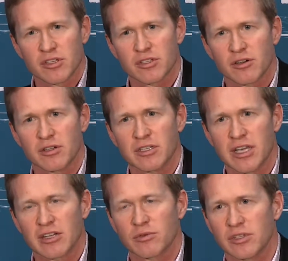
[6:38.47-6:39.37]
certain
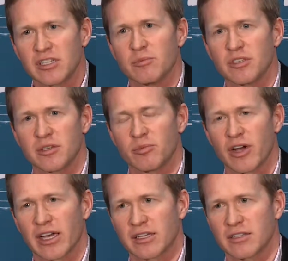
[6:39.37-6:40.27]
sexual intimacy
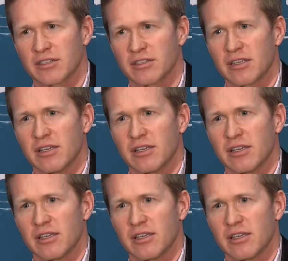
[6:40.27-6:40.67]
practices,